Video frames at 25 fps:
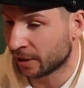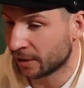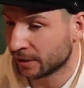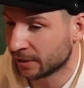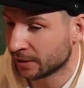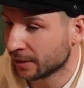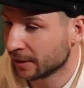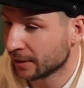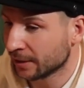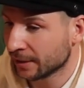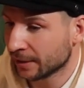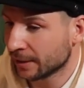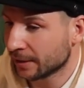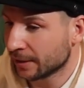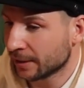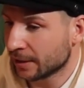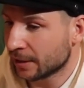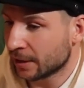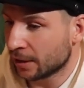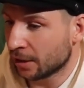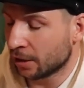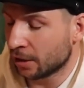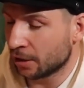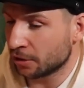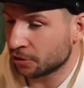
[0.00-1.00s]
got
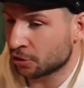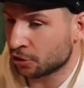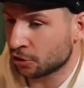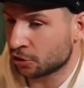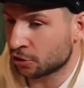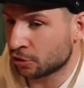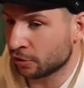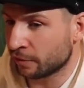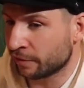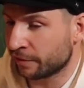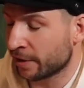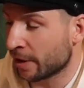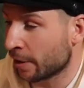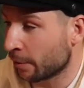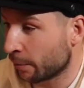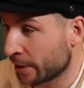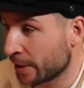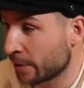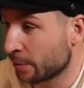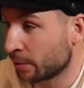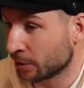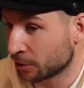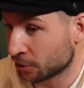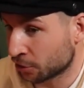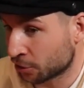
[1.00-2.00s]
lots of stuff that
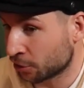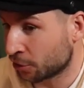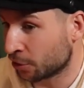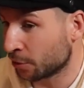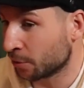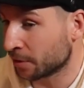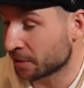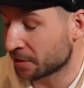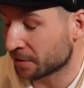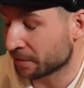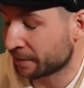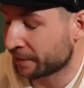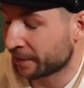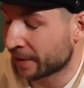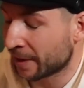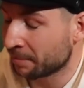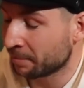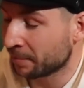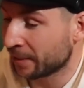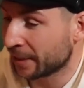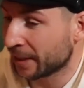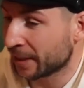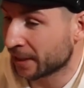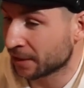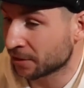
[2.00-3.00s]
we want to do as a
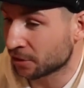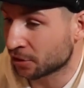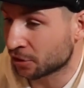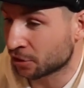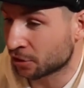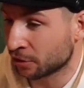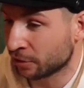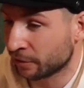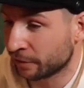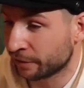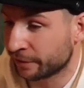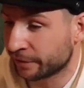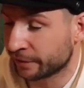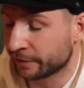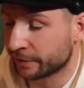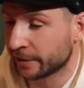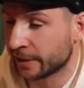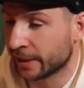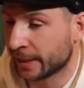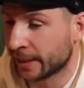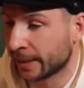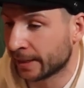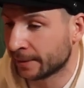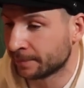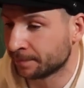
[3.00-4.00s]
family and stuff,
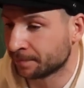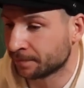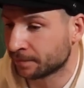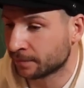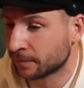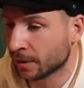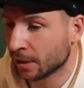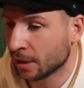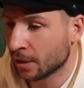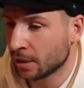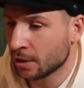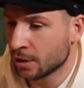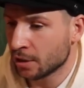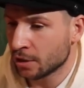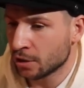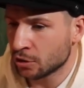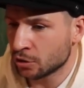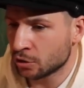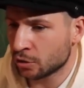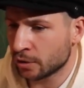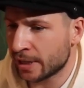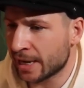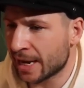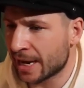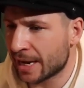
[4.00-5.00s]
um,
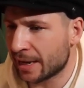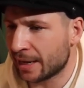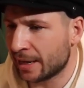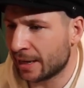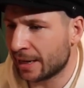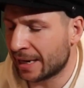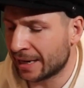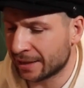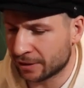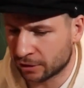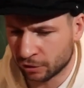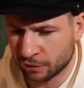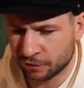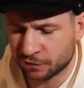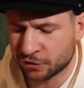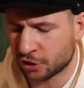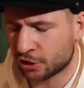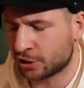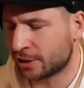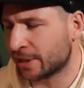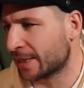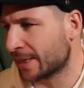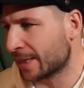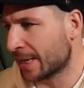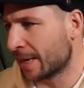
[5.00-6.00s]
so yeah, I'd love
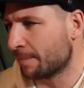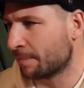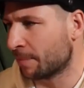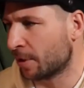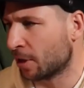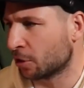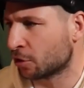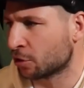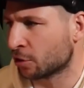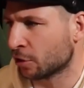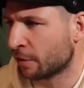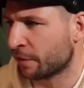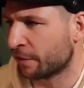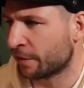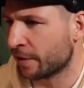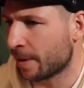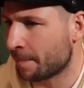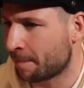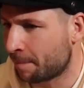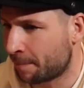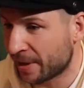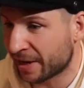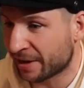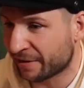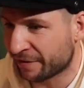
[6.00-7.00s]
to tick that box off.
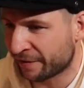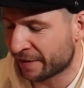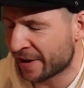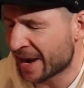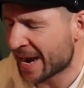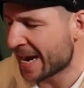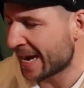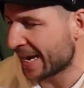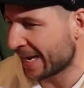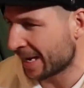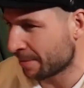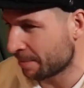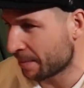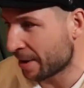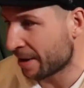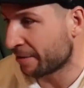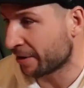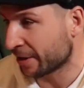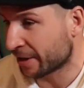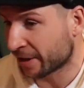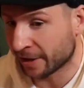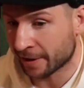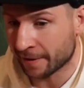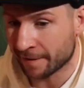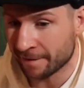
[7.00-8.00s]
A big fight in
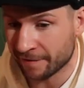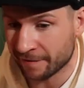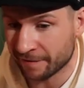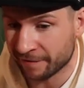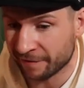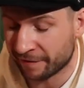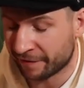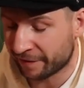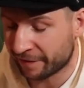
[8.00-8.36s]
America